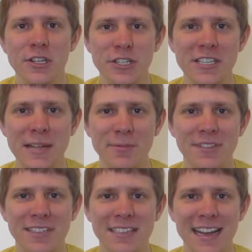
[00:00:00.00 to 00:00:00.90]
she's able
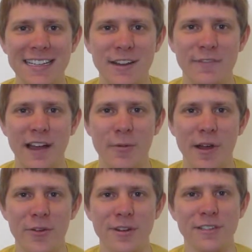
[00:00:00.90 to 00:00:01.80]
to identify
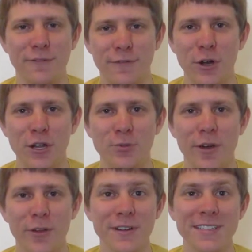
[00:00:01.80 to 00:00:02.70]
whether it's a foot,
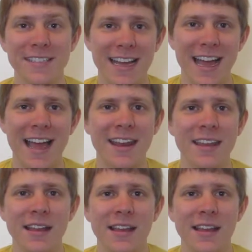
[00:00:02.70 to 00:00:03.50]
whether it's the head,